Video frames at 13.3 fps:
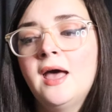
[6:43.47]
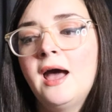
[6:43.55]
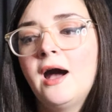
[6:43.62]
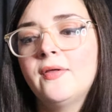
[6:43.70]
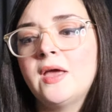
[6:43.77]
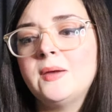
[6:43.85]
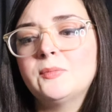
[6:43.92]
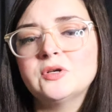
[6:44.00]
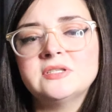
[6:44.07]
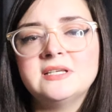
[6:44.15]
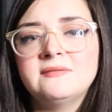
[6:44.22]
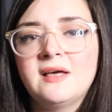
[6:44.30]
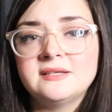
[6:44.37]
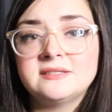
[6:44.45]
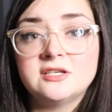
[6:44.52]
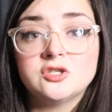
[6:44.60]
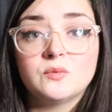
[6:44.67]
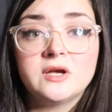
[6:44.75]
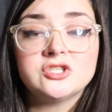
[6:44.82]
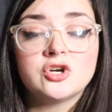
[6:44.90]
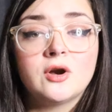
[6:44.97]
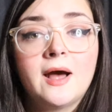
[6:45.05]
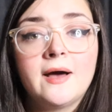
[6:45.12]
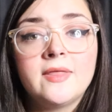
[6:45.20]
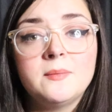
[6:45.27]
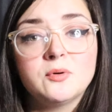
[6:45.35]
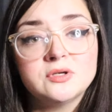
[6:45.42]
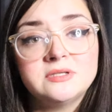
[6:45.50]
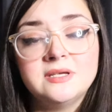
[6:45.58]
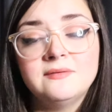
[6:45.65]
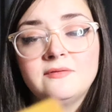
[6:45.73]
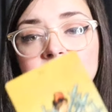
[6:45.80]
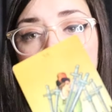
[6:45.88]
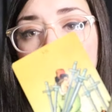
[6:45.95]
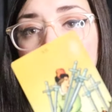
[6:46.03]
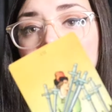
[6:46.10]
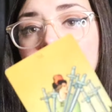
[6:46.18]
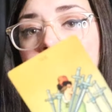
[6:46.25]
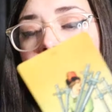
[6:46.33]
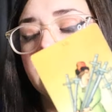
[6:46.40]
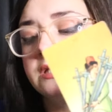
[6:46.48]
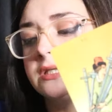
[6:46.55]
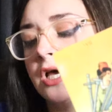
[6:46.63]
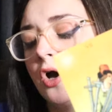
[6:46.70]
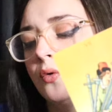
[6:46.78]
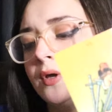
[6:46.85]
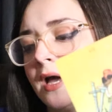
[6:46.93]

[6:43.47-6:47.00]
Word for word: how they perceive that situation or how they perceived you. So,